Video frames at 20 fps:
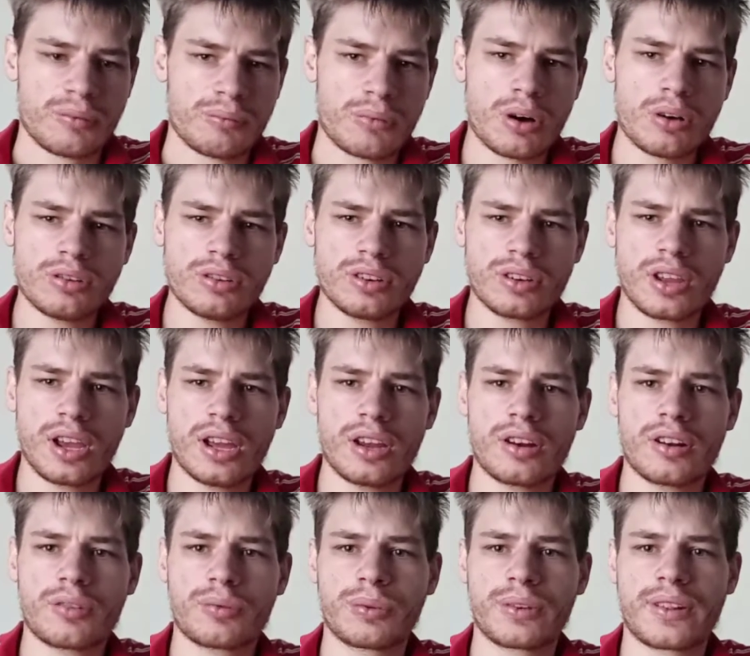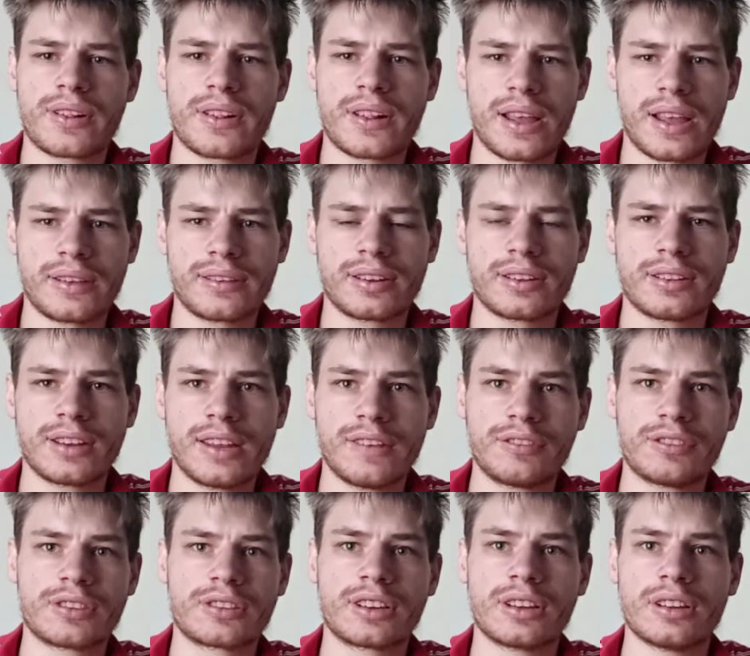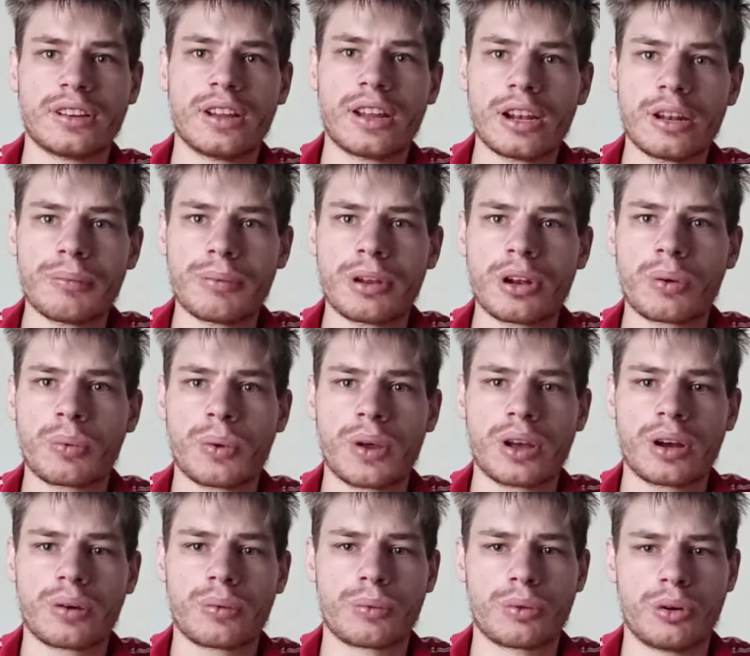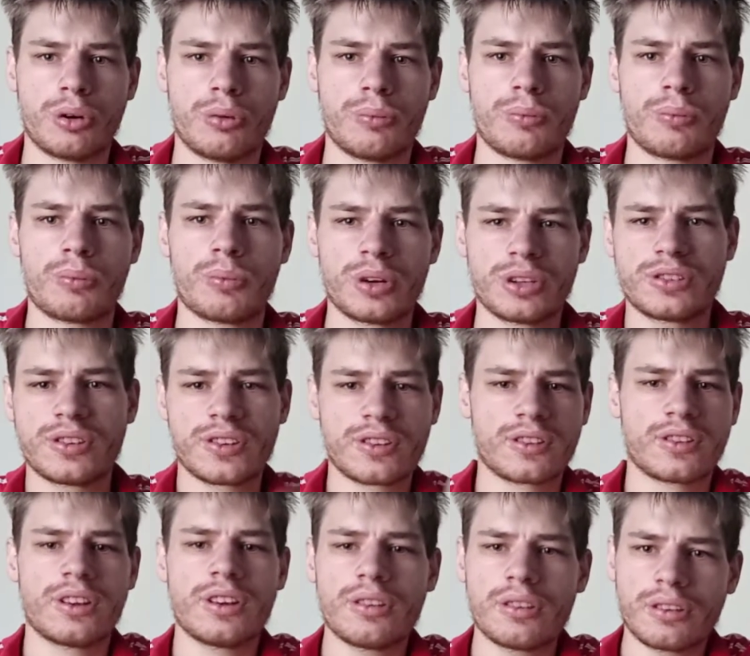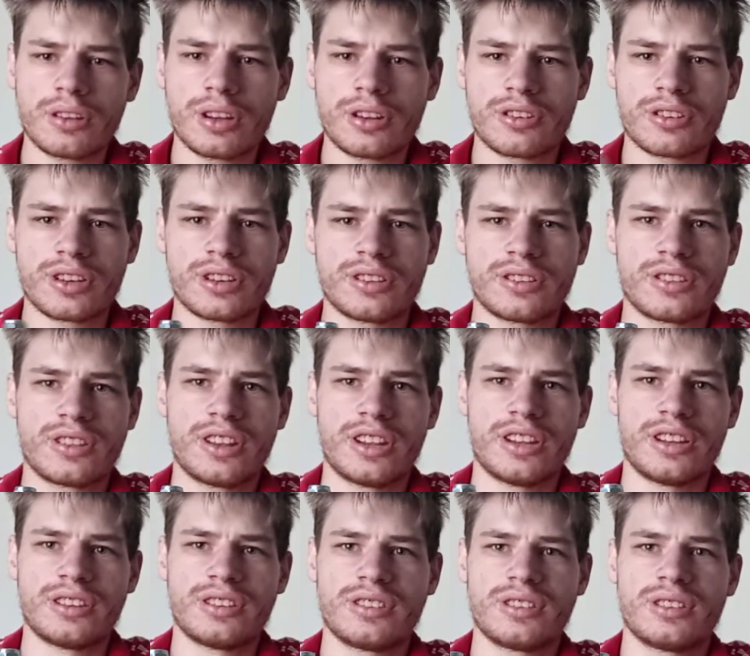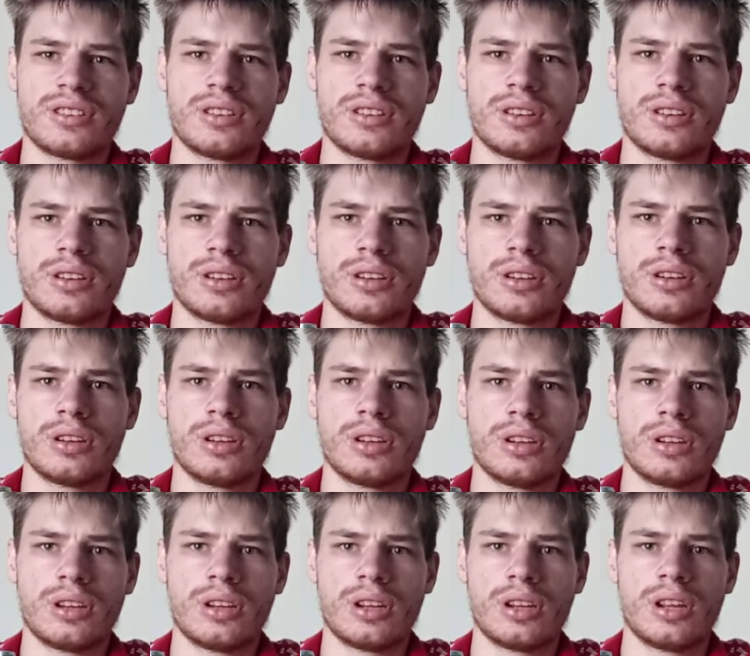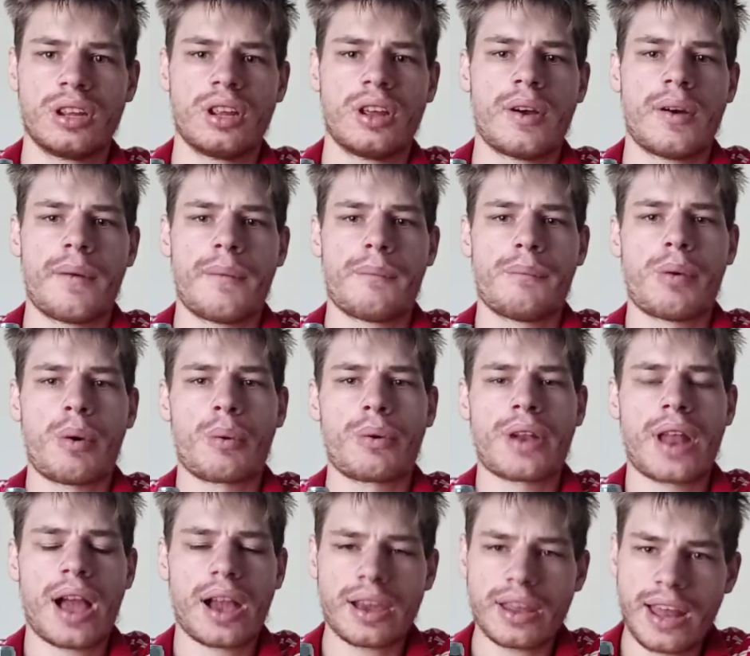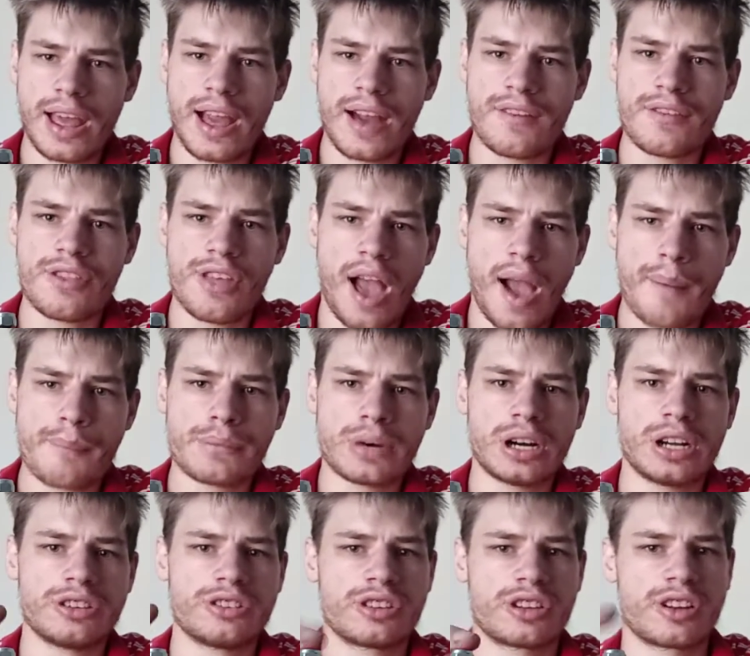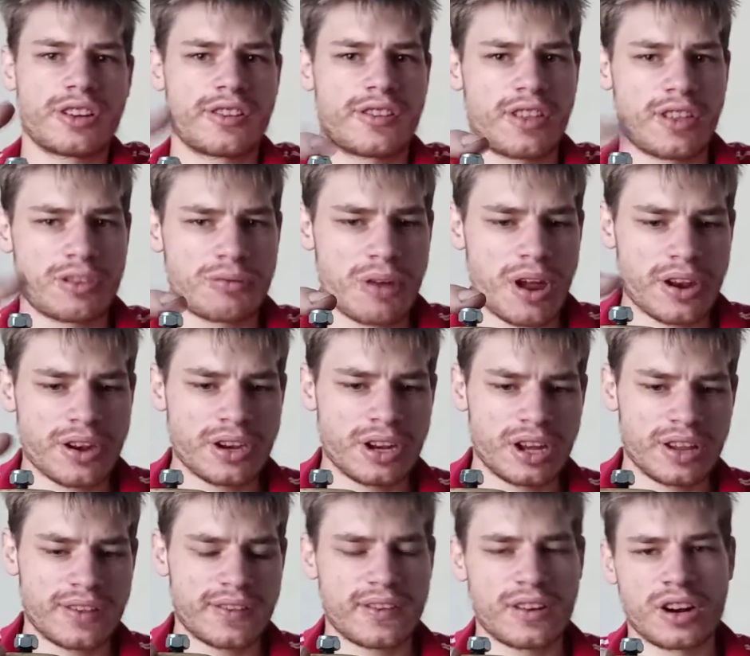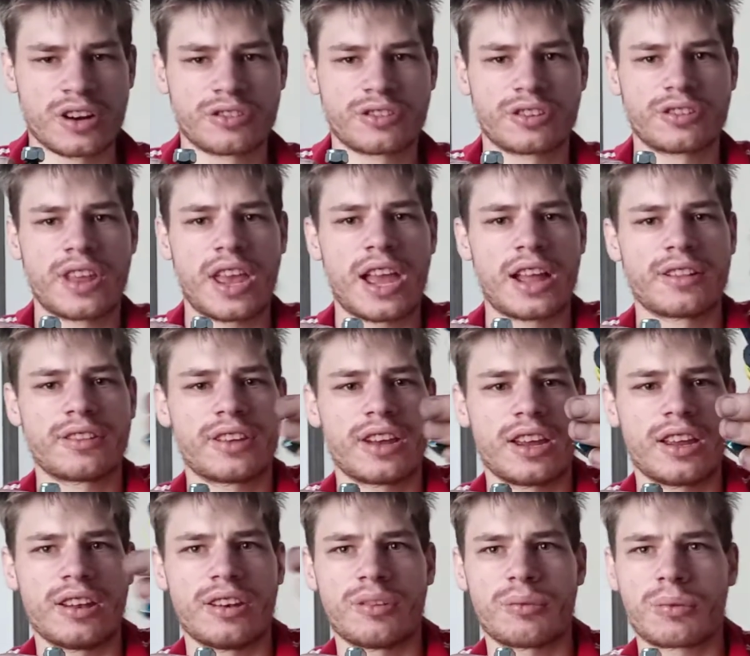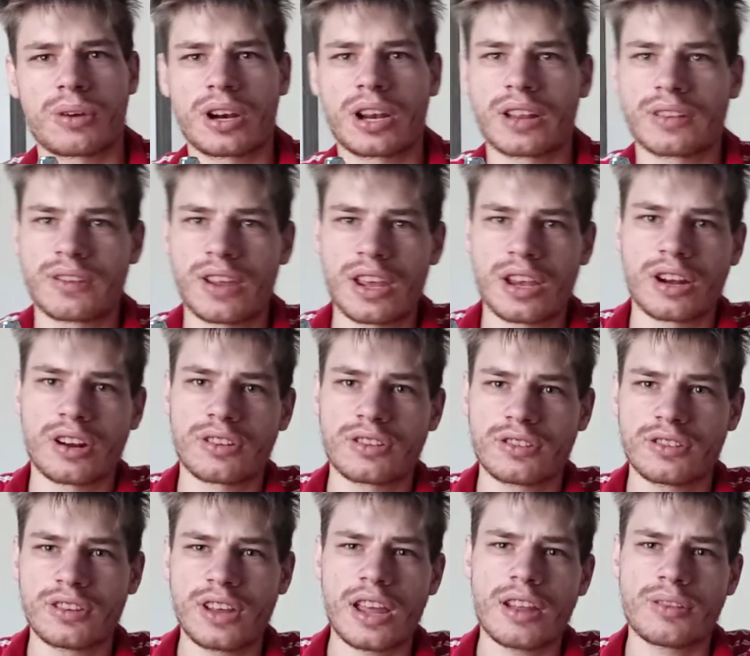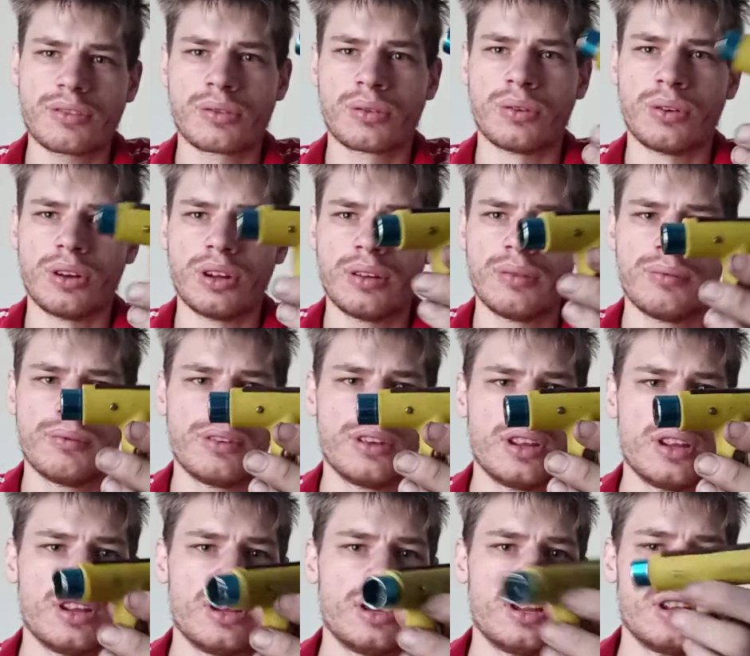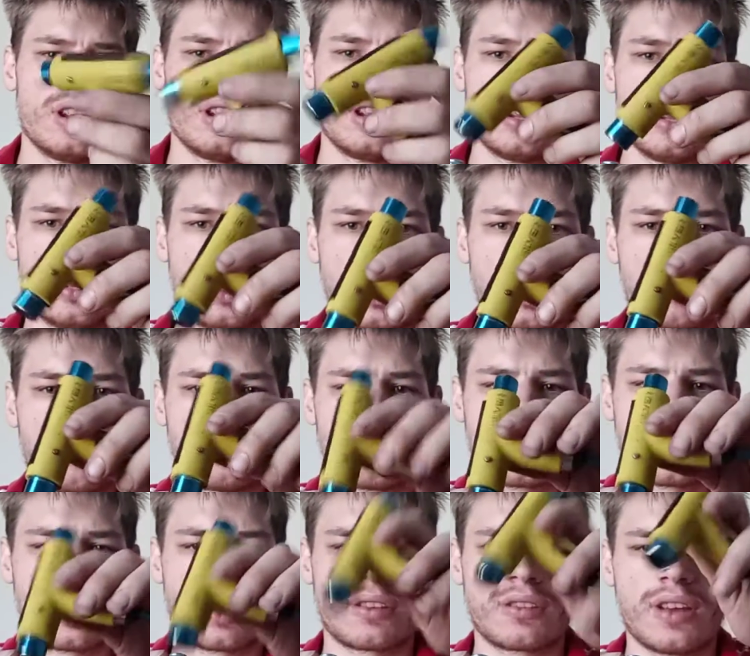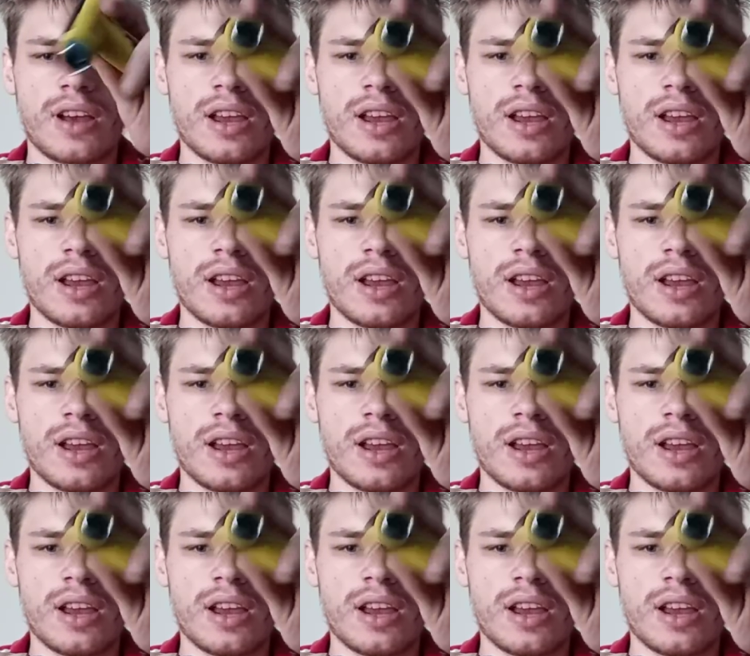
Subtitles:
Most skaters would say to leave just a little bit of wiggle room, which is literally just this. But we're not gonna have that much, because the thread nuts are just hand tightened. We're gonna take our skate tool, and we're just gonna